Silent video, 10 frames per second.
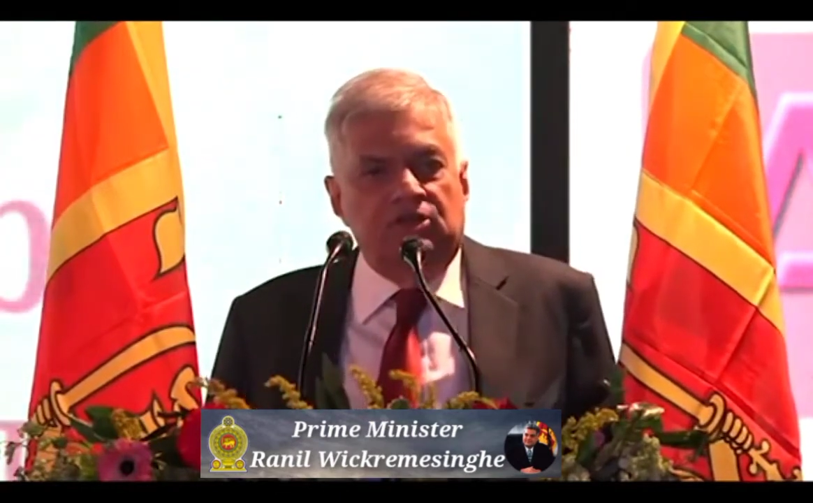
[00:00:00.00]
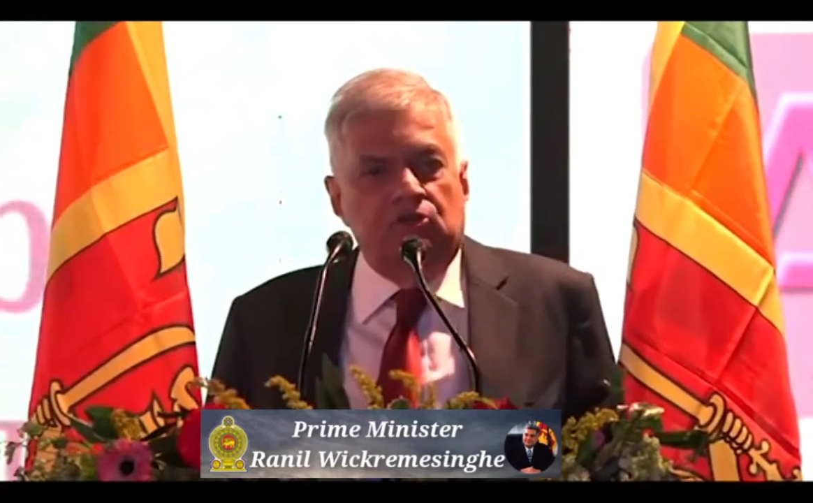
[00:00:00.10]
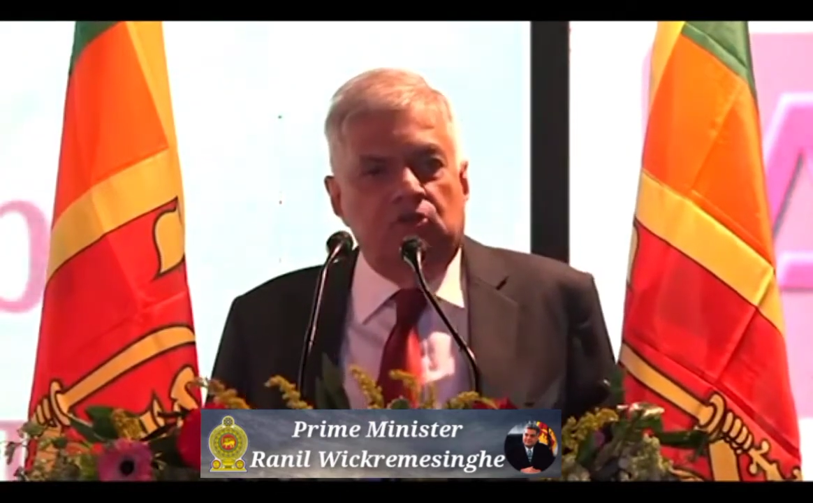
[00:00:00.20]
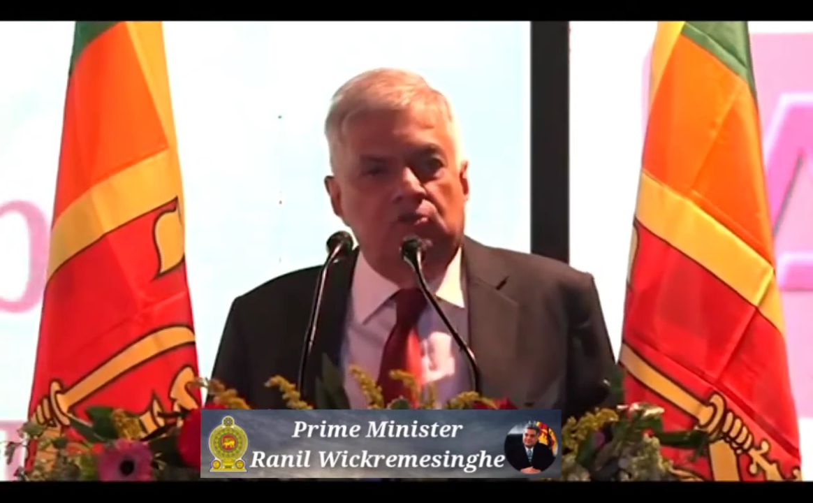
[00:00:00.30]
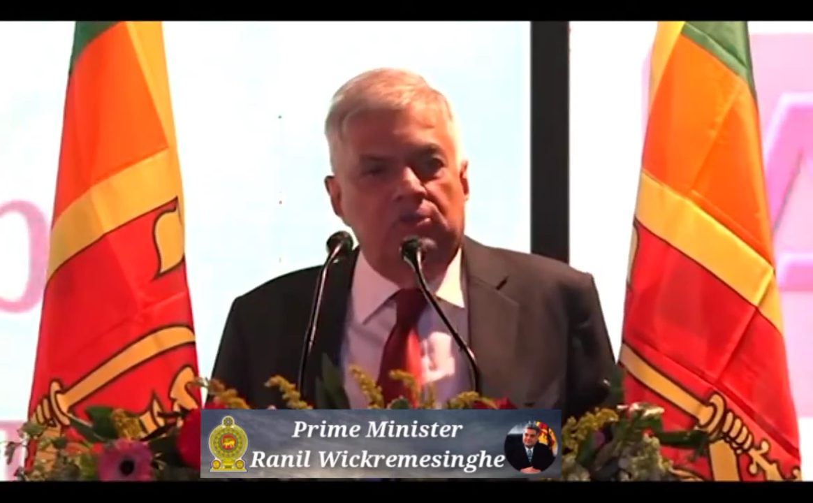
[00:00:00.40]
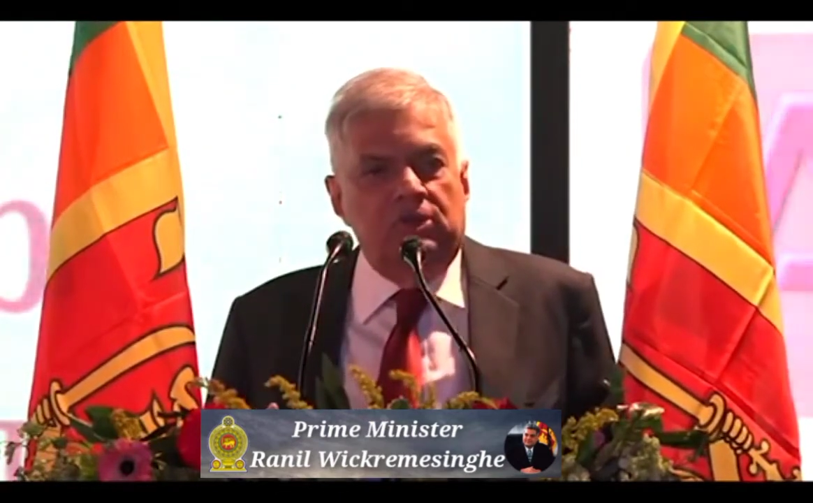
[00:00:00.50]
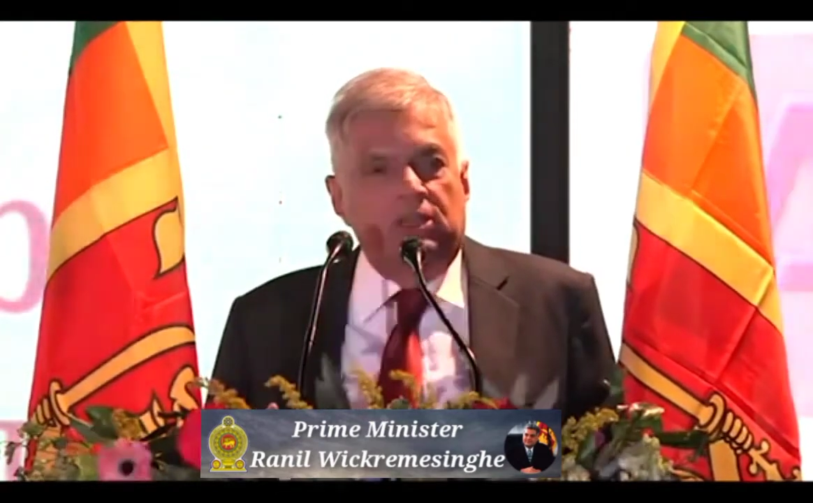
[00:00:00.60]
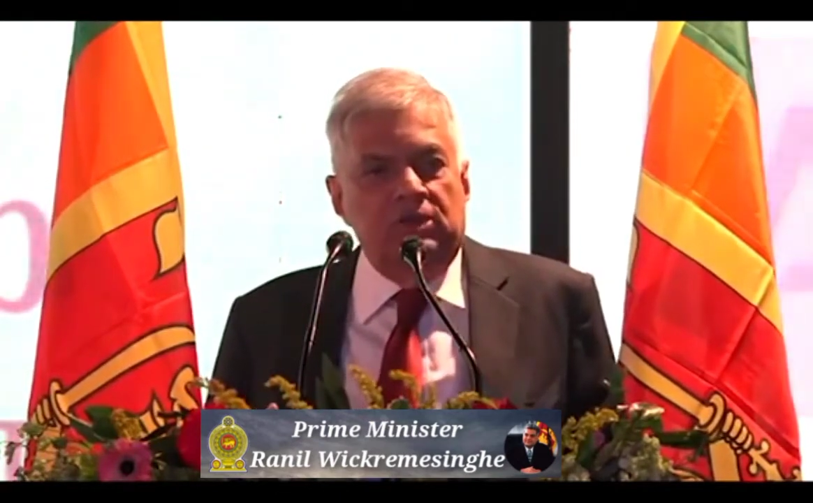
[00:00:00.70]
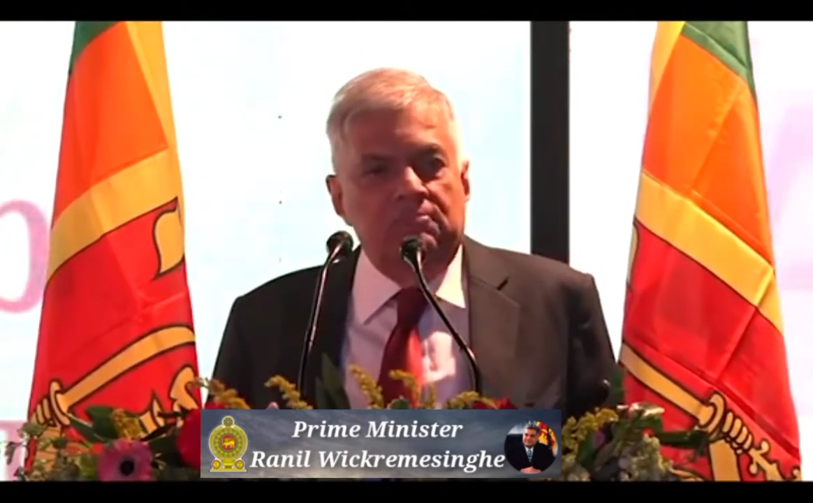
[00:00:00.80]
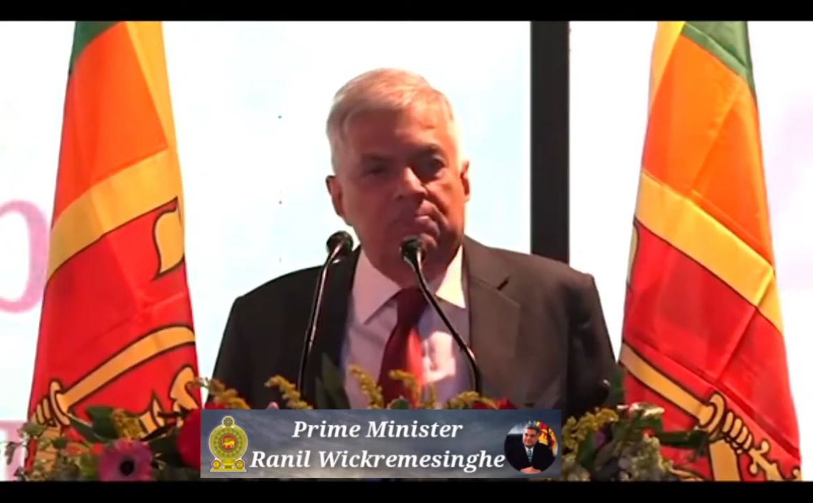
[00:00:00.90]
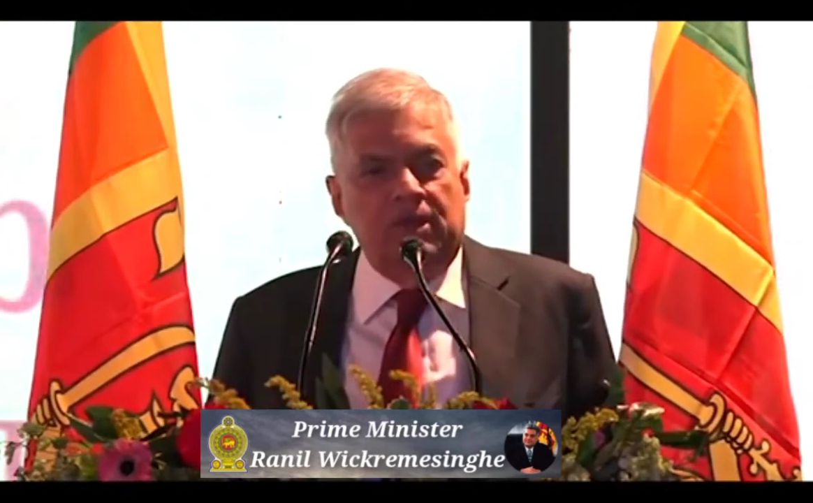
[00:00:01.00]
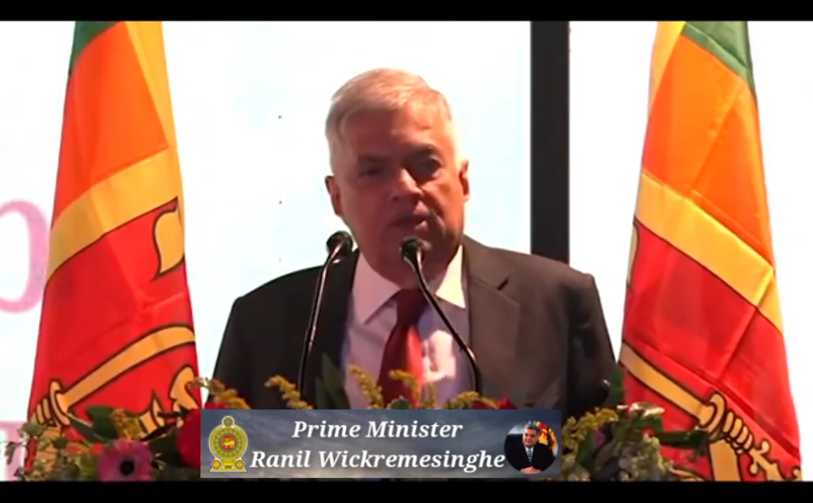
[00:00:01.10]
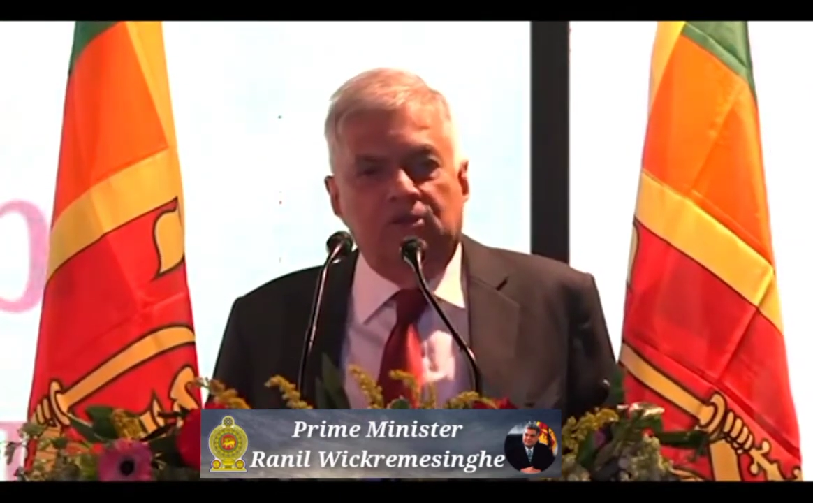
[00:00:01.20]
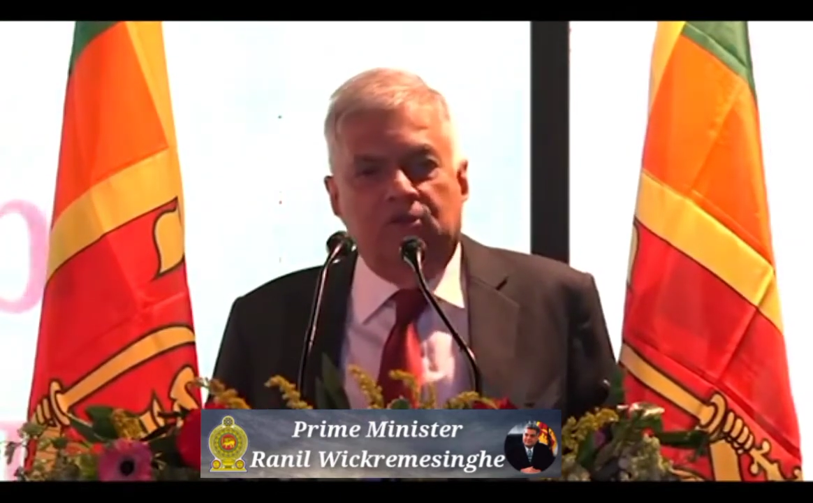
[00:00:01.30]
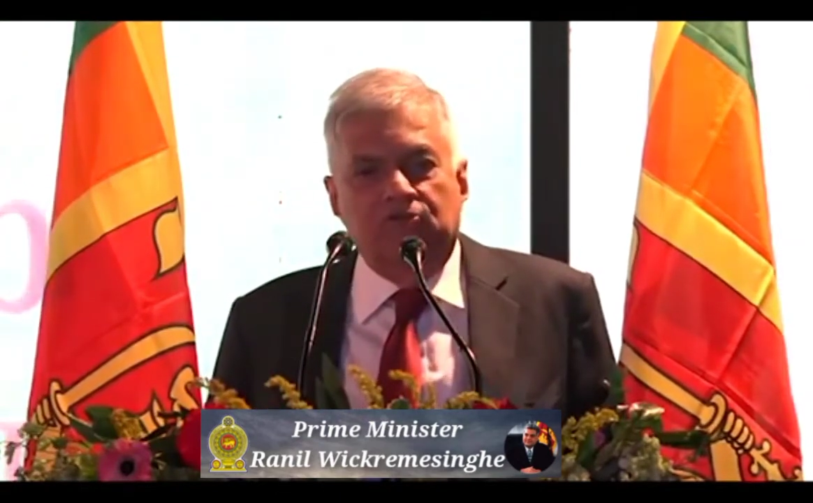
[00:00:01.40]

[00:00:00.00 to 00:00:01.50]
global impact